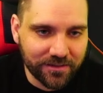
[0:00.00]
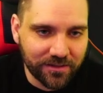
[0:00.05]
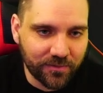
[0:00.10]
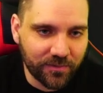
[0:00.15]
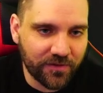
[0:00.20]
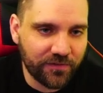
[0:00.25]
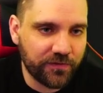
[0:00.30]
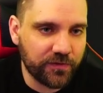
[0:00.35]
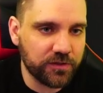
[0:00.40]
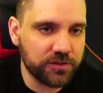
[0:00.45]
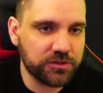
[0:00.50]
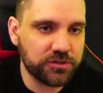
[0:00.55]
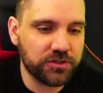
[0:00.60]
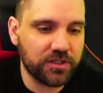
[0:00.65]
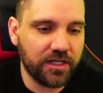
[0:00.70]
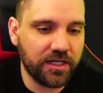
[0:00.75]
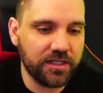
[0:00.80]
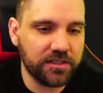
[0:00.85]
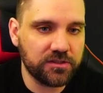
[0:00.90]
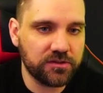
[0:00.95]
on my first
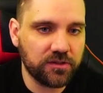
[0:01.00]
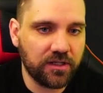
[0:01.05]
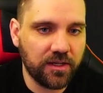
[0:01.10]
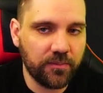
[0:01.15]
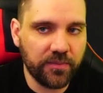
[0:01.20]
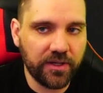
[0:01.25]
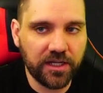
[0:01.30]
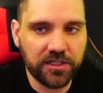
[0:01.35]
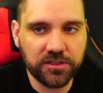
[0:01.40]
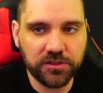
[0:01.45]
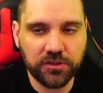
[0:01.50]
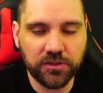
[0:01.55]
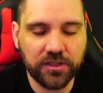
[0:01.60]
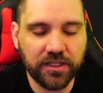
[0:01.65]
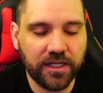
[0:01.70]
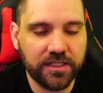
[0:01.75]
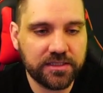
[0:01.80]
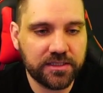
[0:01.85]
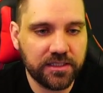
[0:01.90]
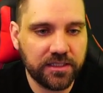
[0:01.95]
try, so I imagine you
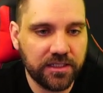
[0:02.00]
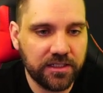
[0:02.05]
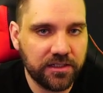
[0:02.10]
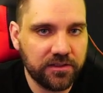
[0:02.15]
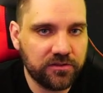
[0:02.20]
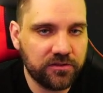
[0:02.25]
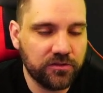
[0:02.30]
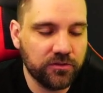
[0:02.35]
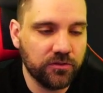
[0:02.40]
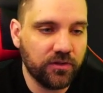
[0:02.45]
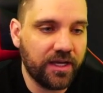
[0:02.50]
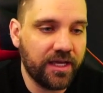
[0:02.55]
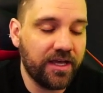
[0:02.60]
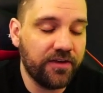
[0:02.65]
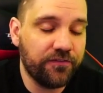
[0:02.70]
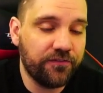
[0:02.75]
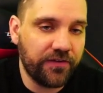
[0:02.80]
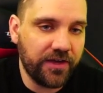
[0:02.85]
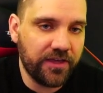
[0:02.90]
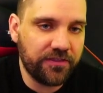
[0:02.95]
guys can get it too. I
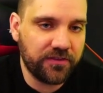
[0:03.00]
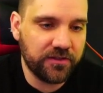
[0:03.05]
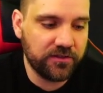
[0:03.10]
have faith in